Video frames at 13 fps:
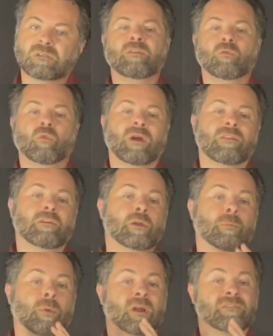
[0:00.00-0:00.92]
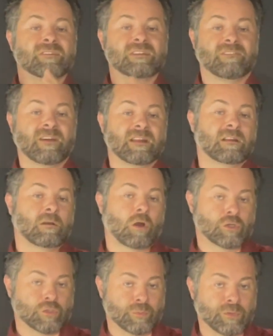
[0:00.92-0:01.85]
Whether you're part of a defined
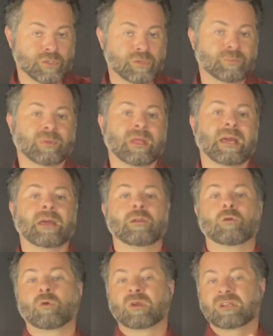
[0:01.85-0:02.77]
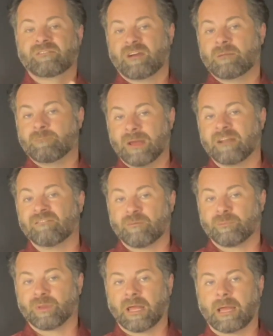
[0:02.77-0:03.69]
contribution plan or a defined
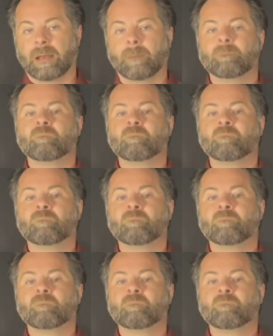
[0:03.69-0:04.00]
benefit plan,